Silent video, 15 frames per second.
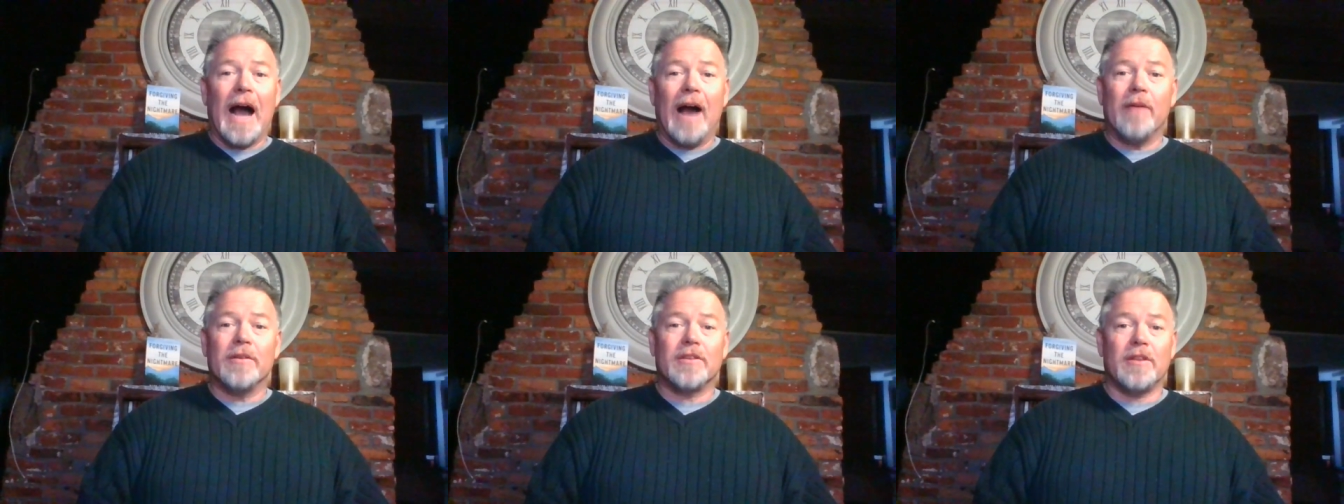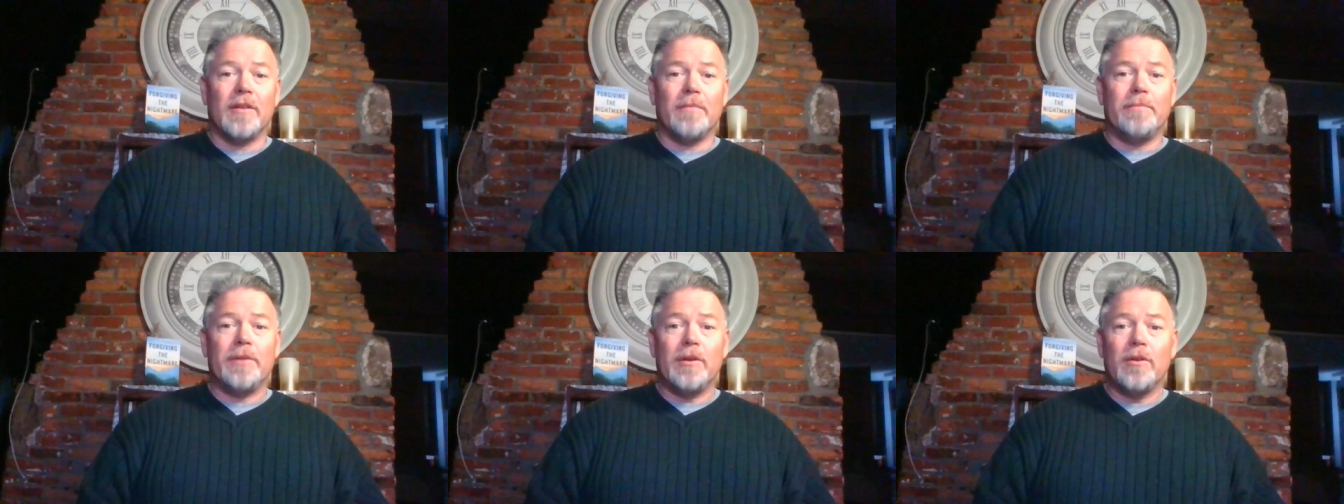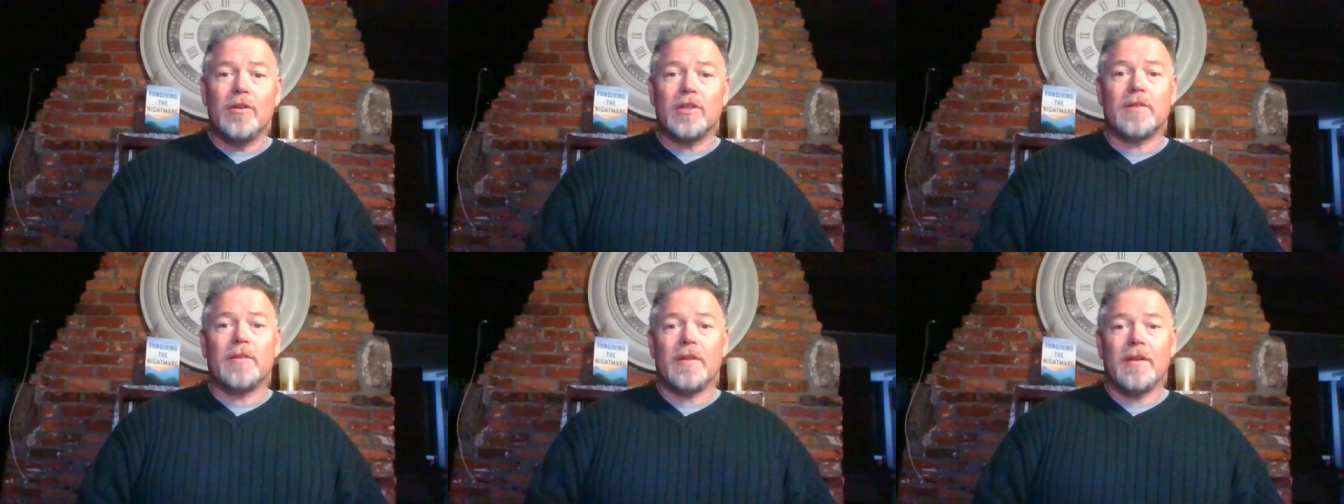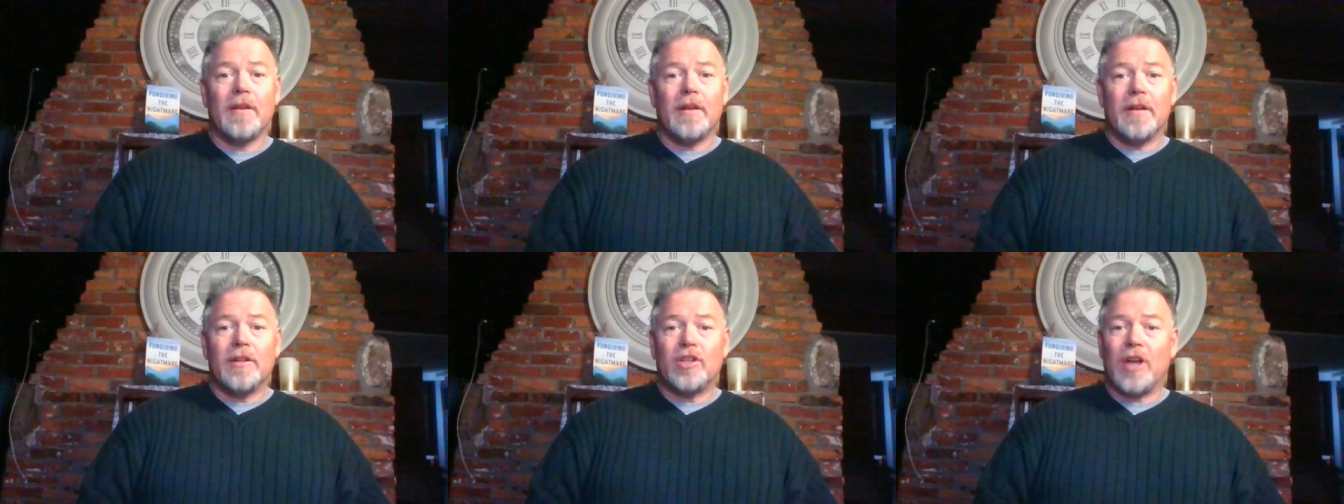I was an abused
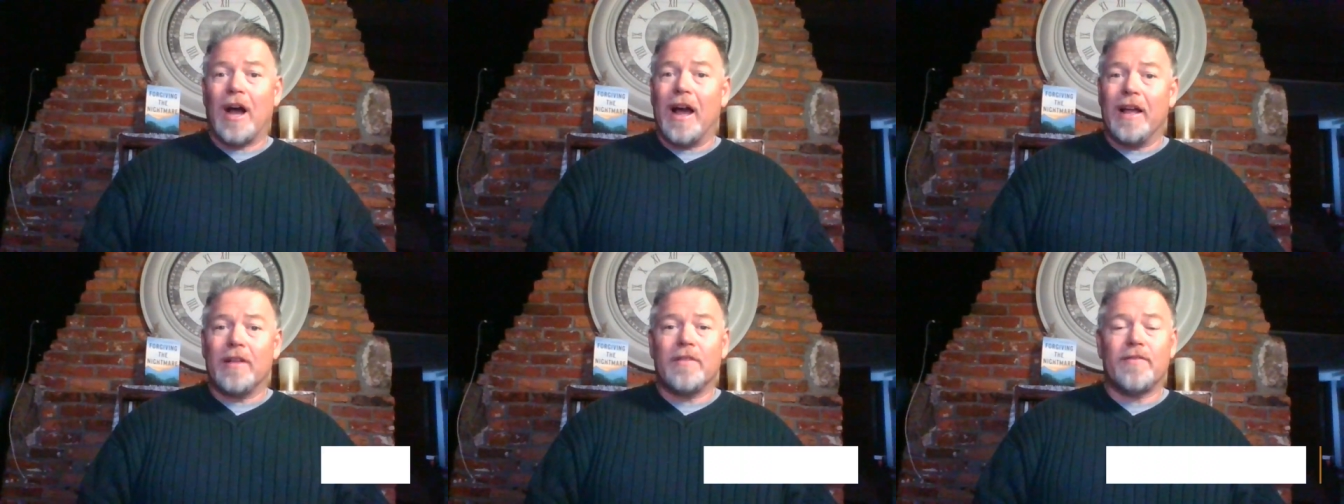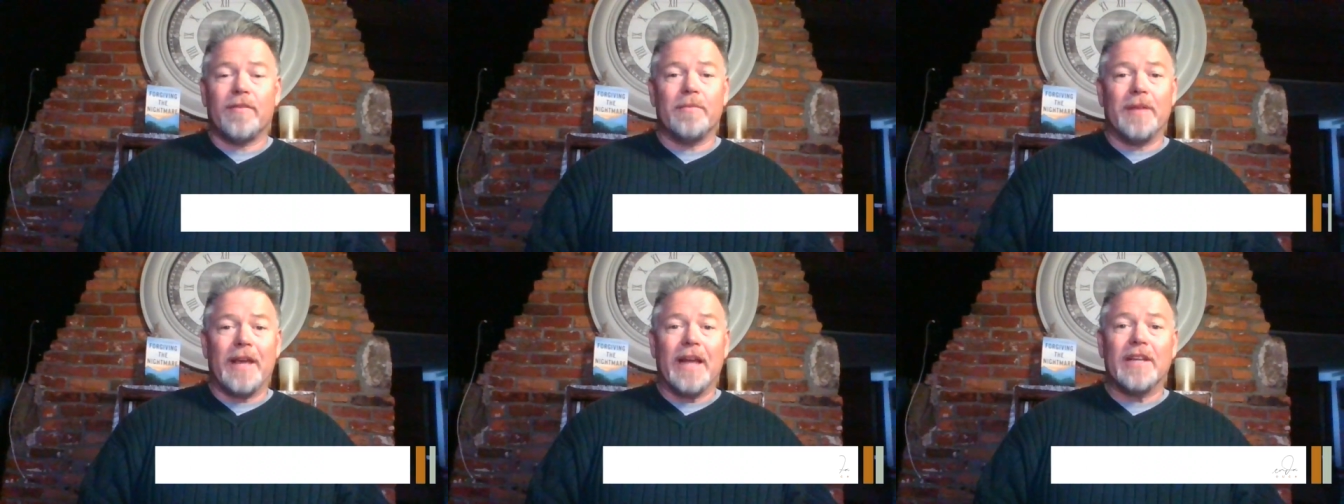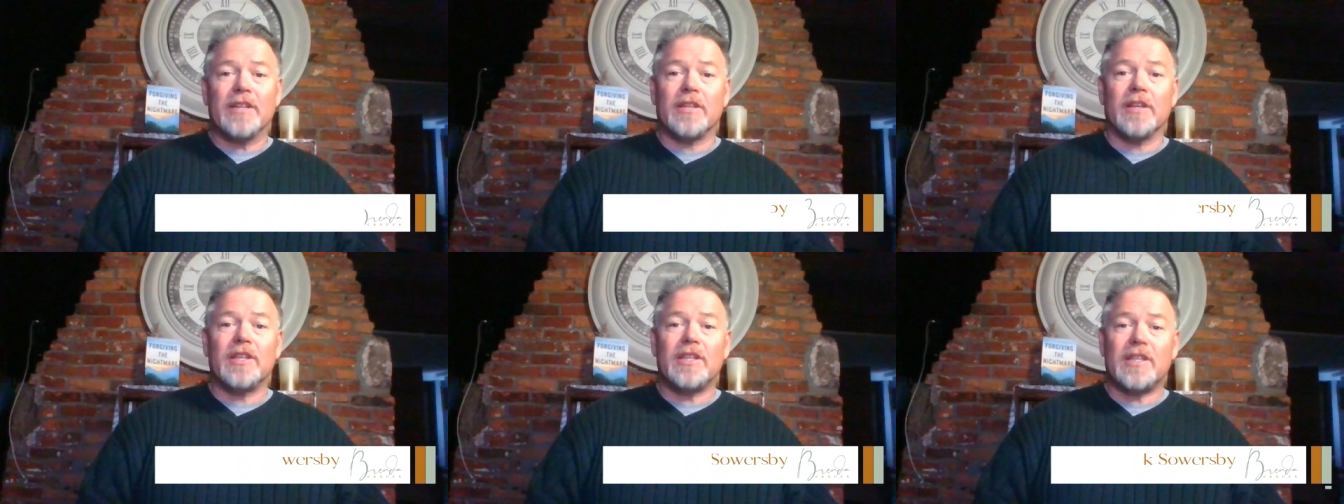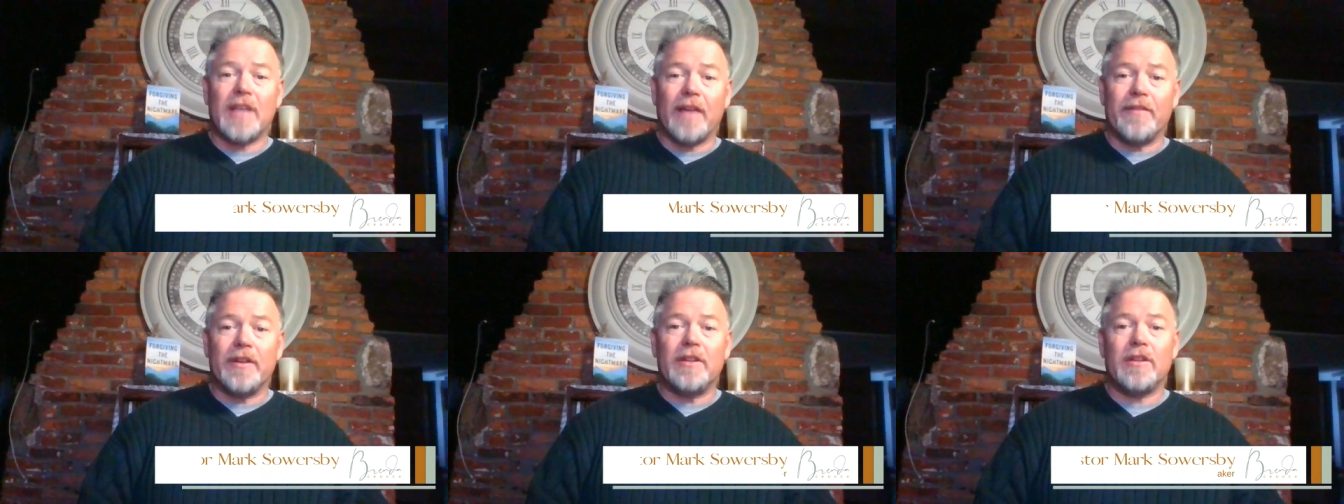child from the ages of
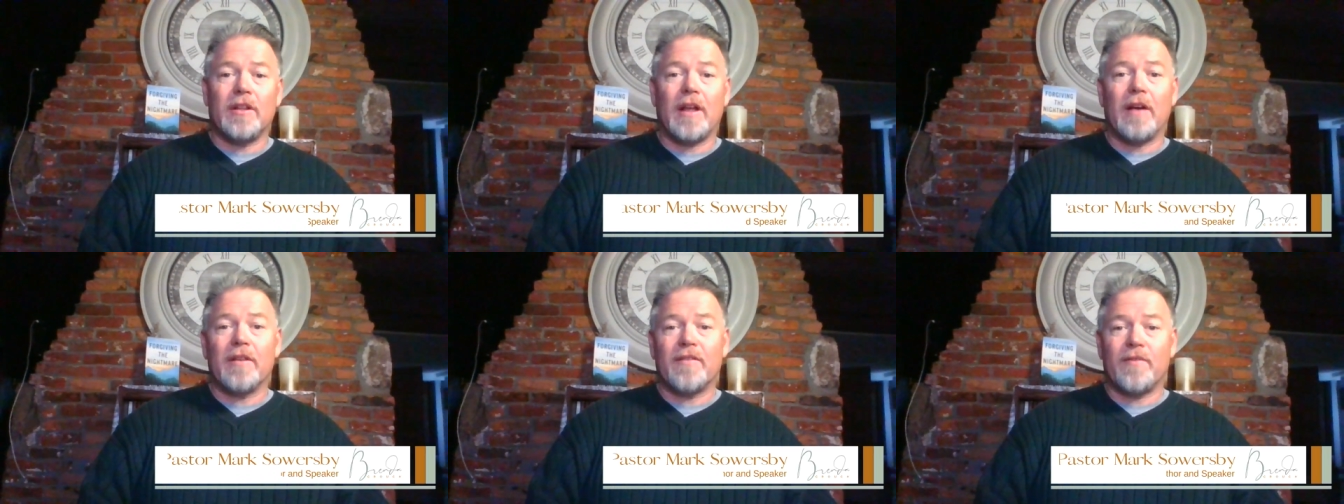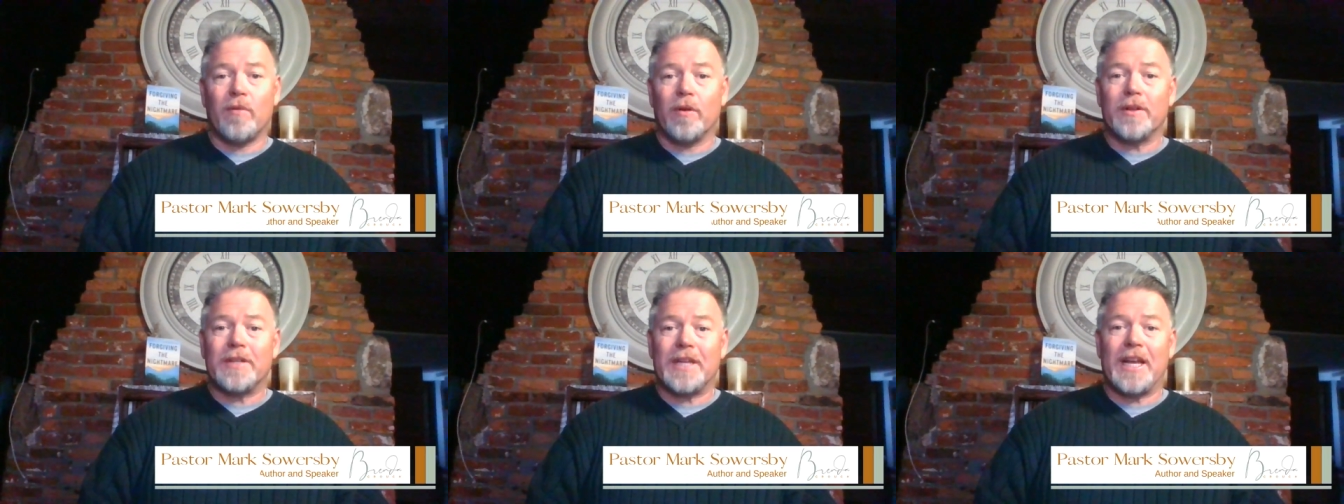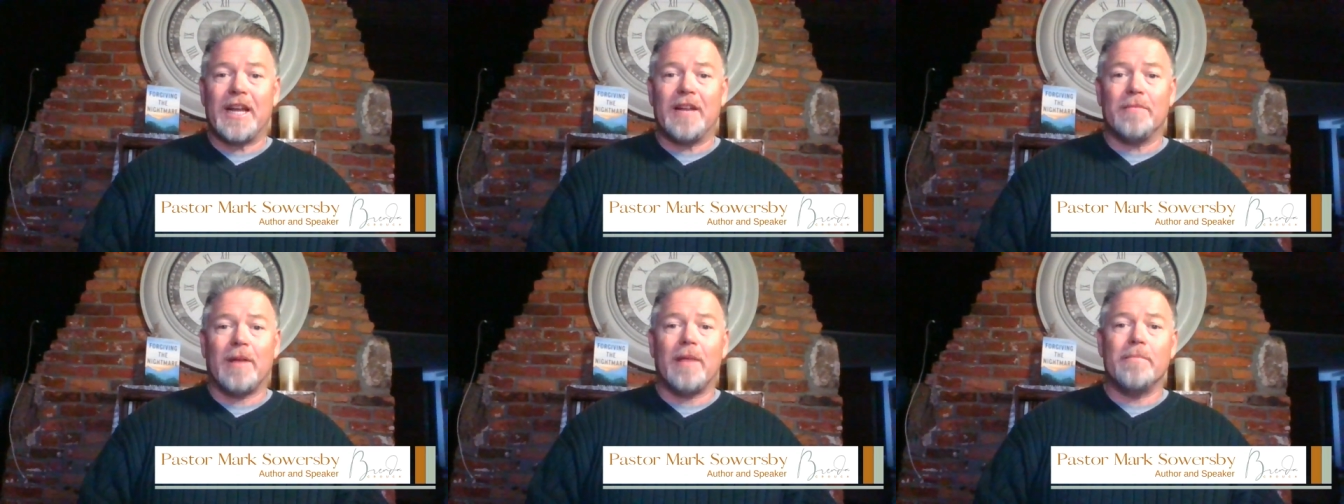7 till I was 14.